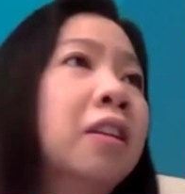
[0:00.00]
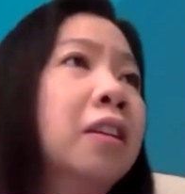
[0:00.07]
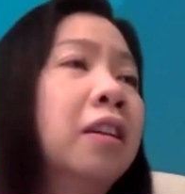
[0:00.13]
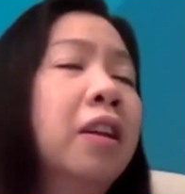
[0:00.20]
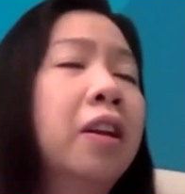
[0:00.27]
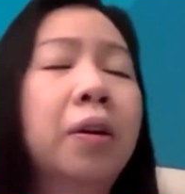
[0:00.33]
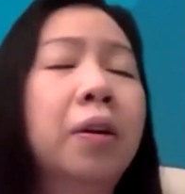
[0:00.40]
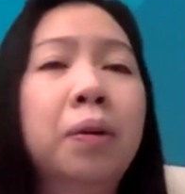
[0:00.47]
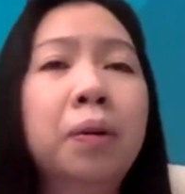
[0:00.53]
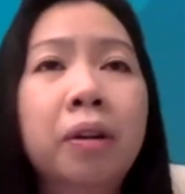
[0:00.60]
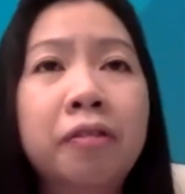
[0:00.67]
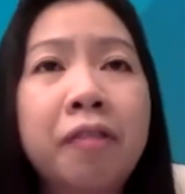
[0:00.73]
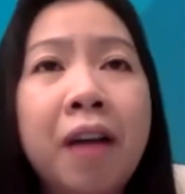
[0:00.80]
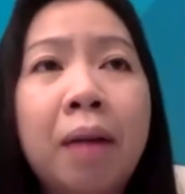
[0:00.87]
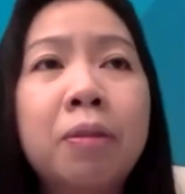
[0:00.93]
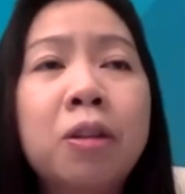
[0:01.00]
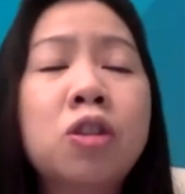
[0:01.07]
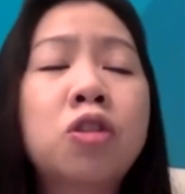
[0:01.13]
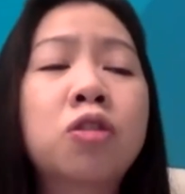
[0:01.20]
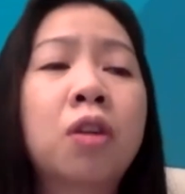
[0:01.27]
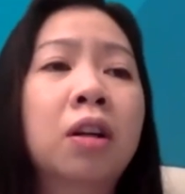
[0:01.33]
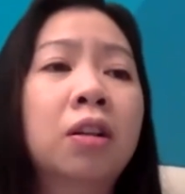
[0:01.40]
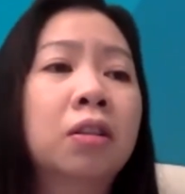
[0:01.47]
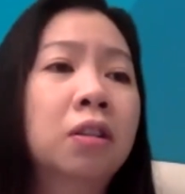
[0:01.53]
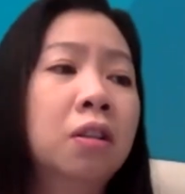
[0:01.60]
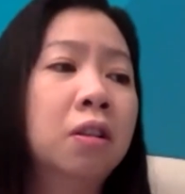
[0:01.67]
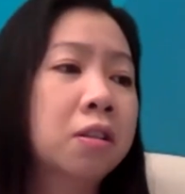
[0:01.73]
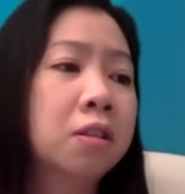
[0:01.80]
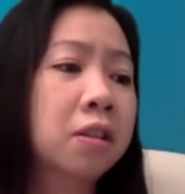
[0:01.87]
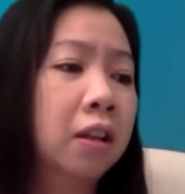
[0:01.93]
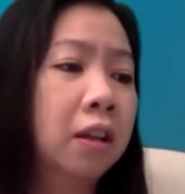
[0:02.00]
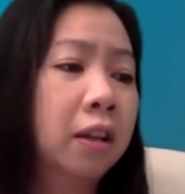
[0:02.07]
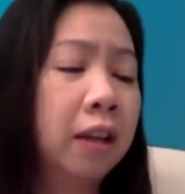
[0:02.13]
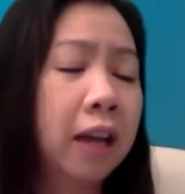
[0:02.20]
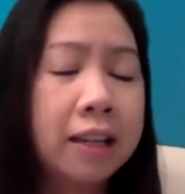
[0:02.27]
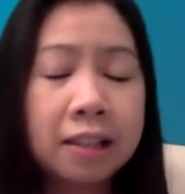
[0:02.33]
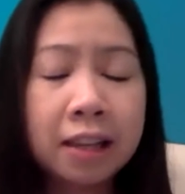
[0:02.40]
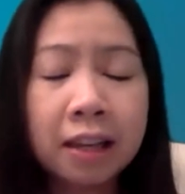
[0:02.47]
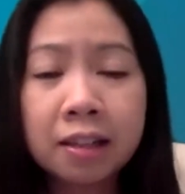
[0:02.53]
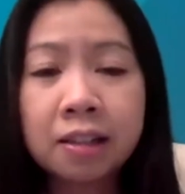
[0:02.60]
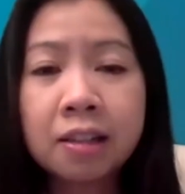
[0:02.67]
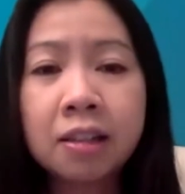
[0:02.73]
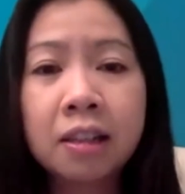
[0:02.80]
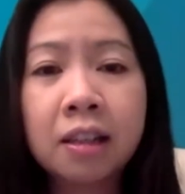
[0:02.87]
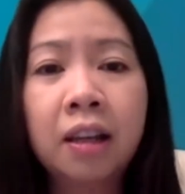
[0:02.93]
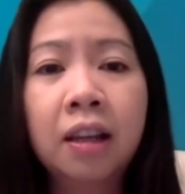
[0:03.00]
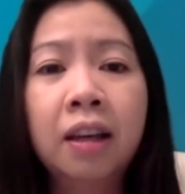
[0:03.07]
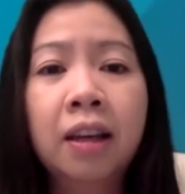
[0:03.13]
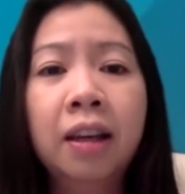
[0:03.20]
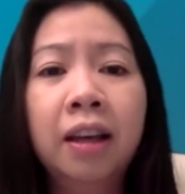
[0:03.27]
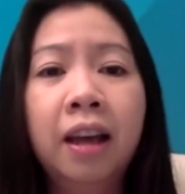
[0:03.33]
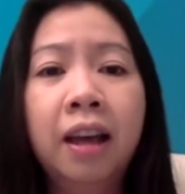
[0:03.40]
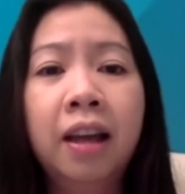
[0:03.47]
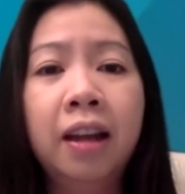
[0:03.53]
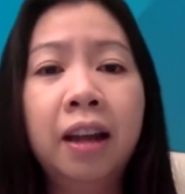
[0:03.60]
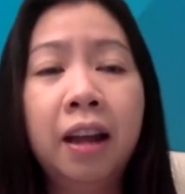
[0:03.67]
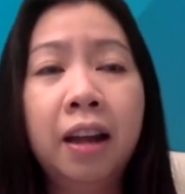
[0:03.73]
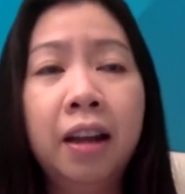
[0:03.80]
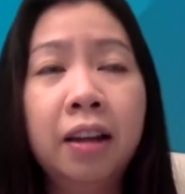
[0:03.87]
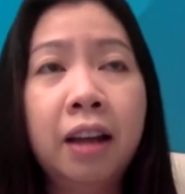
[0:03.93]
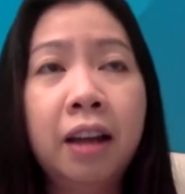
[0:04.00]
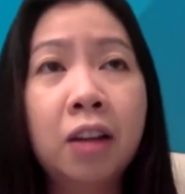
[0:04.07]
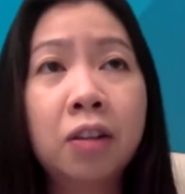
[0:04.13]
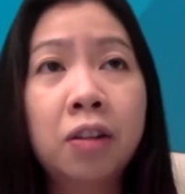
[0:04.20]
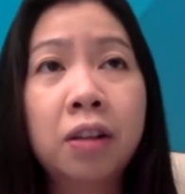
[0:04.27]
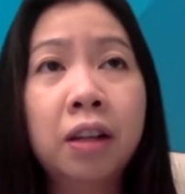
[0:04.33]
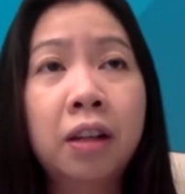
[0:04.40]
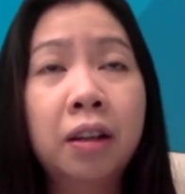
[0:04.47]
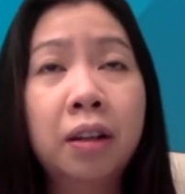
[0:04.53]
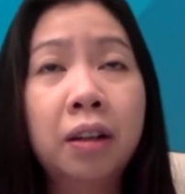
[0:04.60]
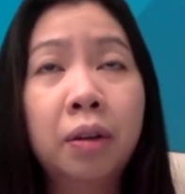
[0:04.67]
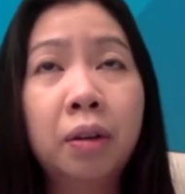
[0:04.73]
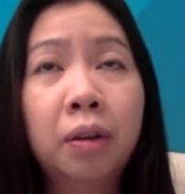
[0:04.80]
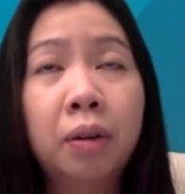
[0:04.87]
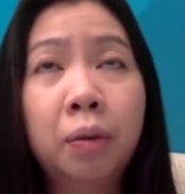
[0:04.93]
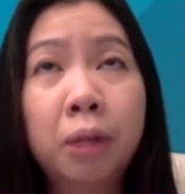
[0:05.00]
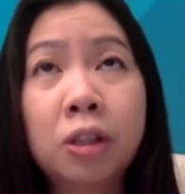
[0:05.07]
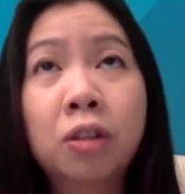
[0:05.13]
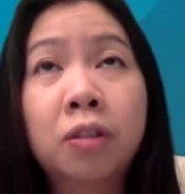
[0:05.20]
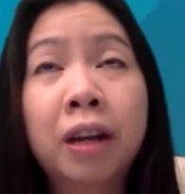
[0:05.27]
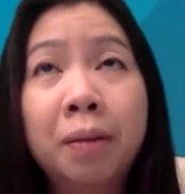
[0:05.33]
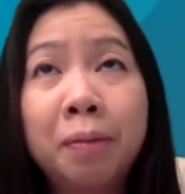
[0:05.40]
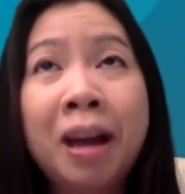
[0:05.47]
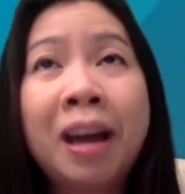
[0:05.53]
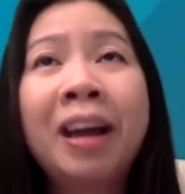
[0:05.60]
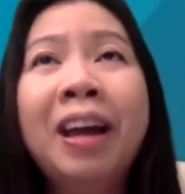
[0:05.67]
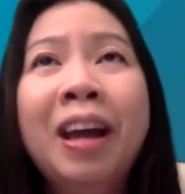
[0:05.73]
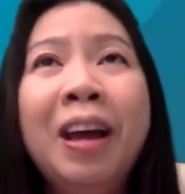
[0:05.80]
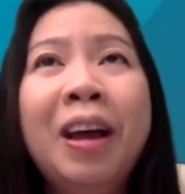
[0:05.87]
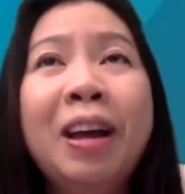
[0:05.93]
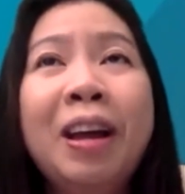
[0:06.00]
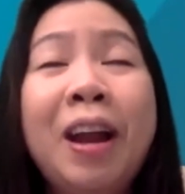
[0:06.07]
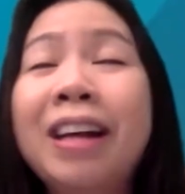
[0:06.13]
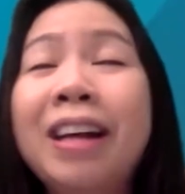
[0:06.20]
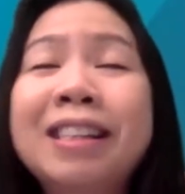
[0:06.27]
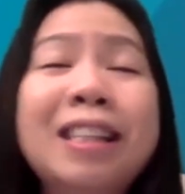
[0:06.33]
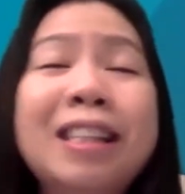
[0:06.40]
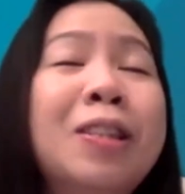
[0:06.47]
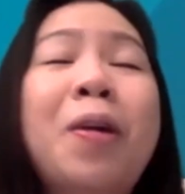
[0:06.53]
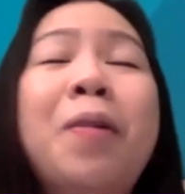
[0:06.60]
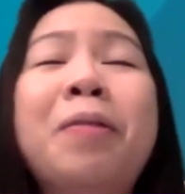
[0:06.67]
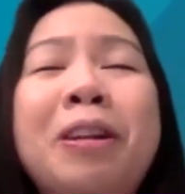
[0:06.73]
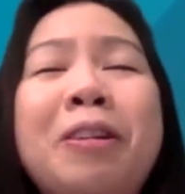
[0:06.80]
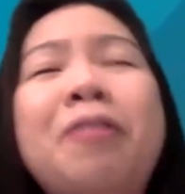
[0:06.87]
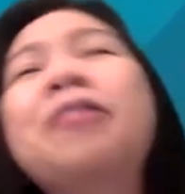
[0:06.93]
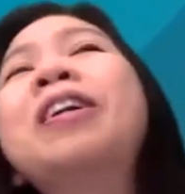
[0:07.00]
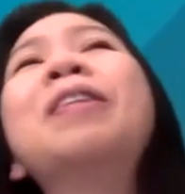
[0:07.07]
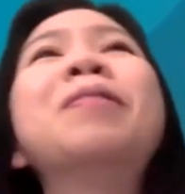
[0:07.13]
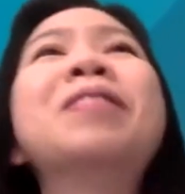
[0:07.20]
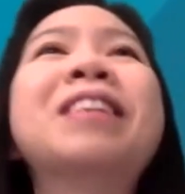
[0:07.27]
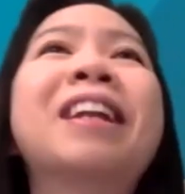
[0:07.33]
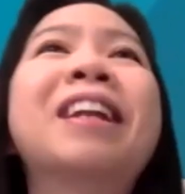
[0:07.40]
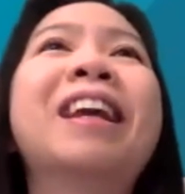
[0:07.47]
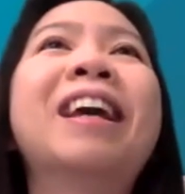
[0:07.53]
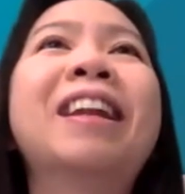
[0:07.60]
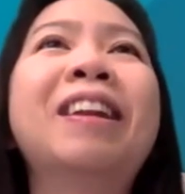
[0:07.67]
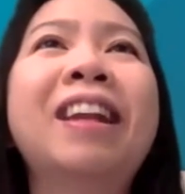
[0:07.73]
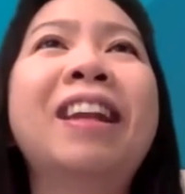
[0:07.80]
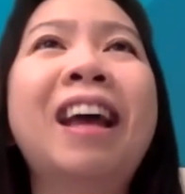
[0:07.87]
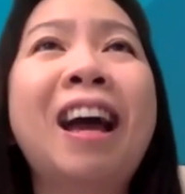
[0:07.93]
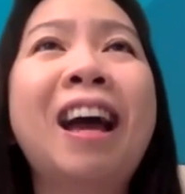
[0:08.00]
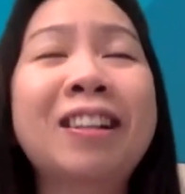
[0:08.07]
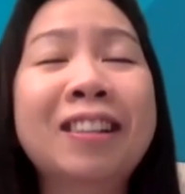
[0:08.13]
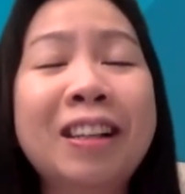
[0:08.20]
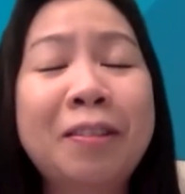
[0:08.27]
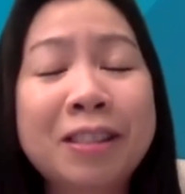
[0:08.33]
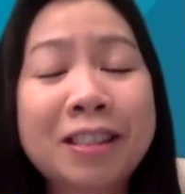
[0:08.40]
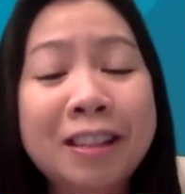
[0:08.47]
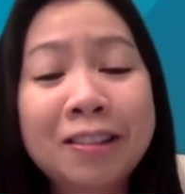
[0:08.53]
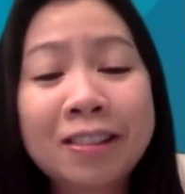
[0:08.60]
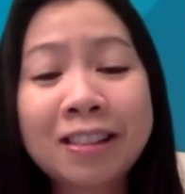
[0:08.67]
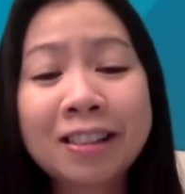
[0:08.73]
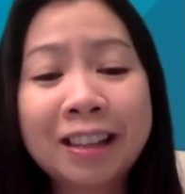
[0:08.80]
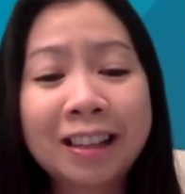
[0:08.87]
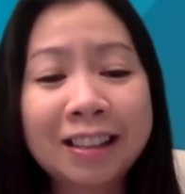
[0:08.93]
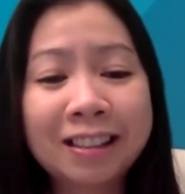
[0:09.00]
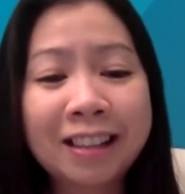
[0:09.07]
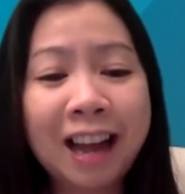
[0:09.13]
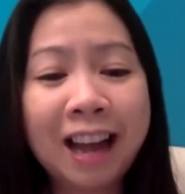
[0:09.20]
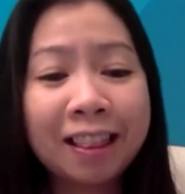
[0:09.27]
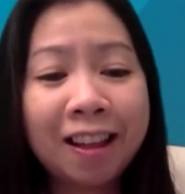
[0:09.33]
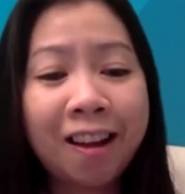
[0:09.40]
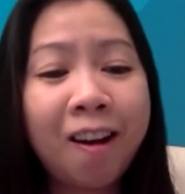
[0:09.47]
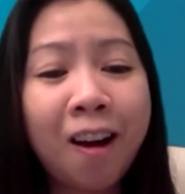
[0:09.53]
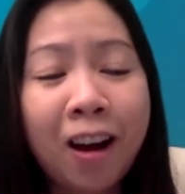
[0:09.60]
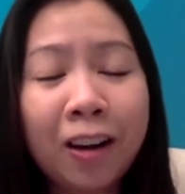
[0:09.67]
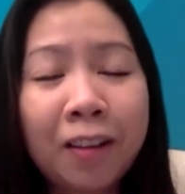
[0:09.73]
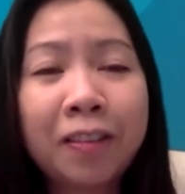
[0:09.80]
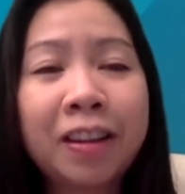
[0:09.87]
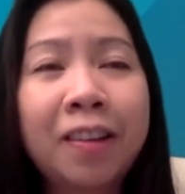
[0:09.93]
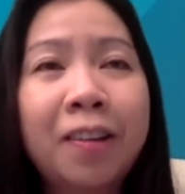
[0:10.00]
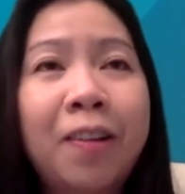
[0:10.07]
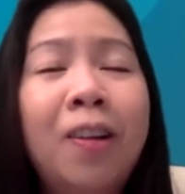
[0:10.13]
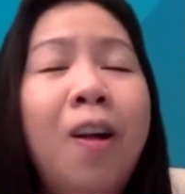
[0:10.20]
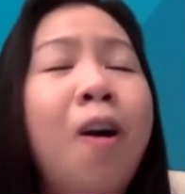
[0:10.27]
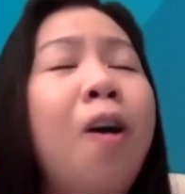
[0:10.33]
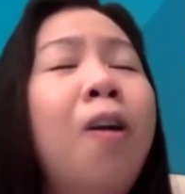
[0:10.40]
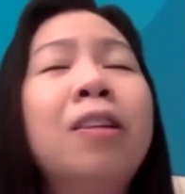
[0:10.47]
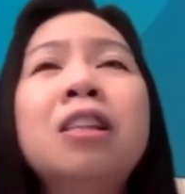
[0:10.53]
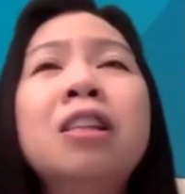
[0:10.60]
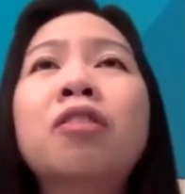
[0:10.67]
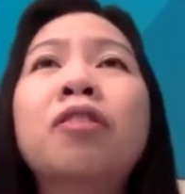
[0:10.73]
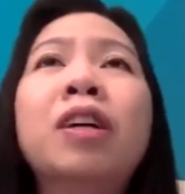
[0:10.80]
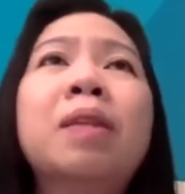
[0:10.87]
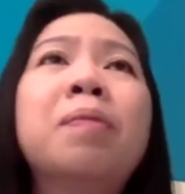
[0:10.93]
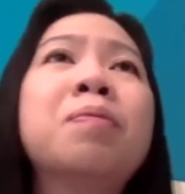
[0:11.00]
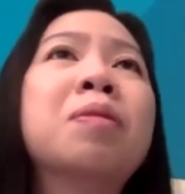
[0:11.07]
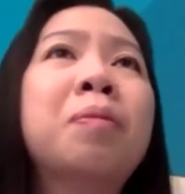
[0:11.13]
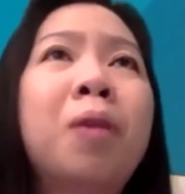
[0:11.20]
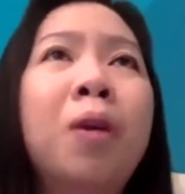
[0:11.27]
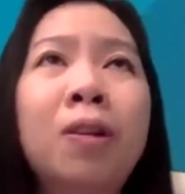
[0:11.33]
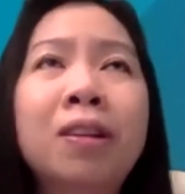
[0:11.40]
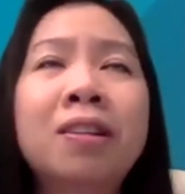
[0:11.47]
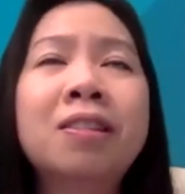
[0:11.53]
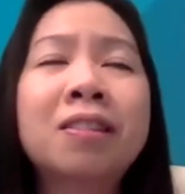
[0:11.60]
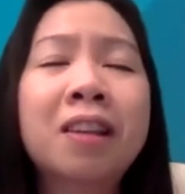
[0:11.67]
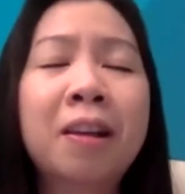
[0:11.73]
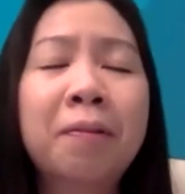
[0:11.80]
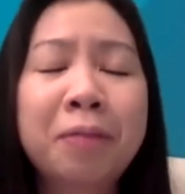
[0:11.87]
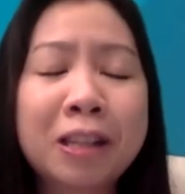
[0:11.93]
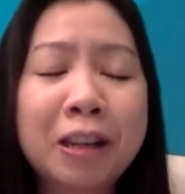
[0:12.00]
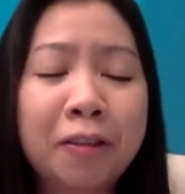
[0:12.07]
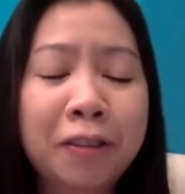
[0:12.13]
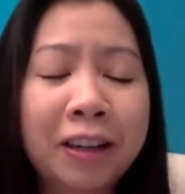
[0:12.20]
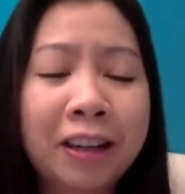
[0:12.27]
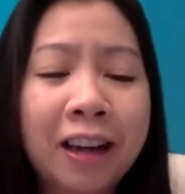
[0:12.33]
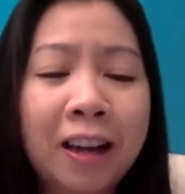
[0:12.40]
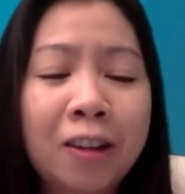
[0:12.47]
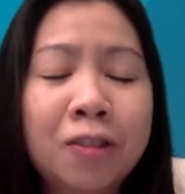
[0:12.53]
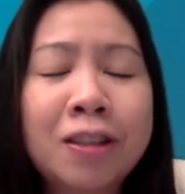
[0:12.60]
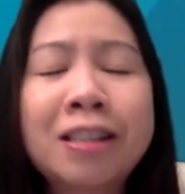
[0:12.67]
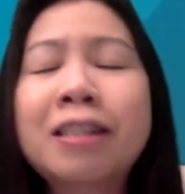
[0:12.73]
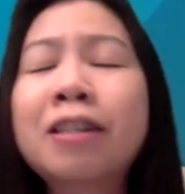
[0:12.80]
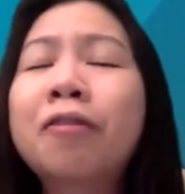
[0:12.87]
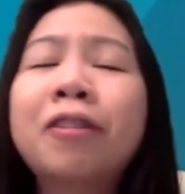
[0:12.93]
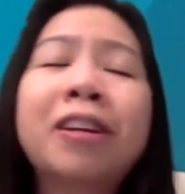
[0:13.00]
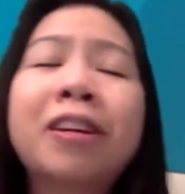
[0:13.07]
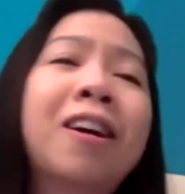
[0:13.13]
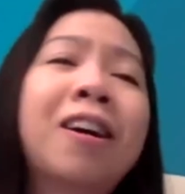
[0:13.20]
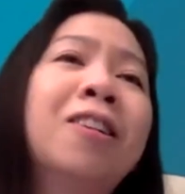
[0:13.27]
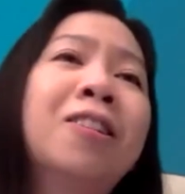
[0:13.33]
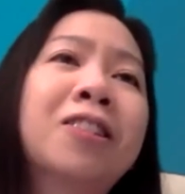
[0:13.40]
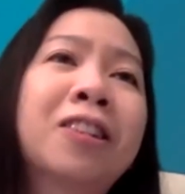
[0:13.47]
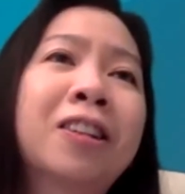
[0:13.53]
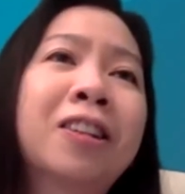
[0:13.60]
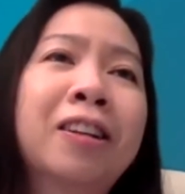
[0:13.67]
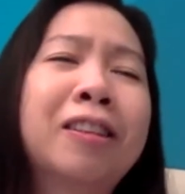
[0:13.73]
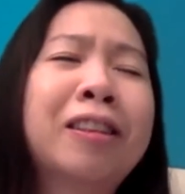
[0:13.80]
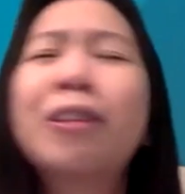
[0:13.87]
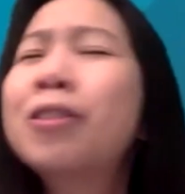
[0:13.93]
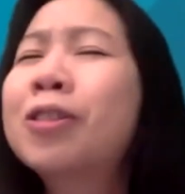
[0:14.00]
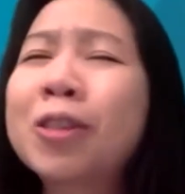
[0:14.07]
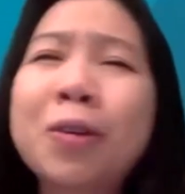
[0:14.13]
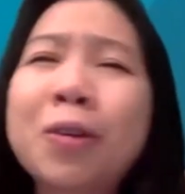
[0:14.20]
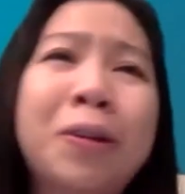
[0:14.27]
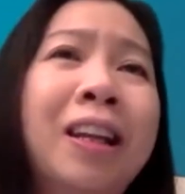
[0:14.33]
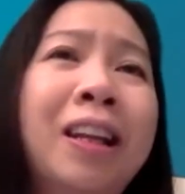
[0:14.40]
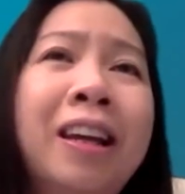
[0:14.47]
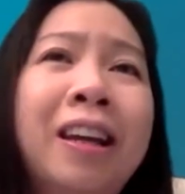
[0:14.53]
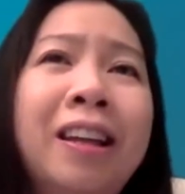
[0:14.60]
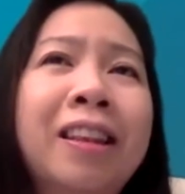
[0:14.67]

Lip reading: a family struggles, identity, and actually what's great about, I see so many films, and actually what's interesting is that at the heart of it all these films and all these different countries, different culture, they're so alike.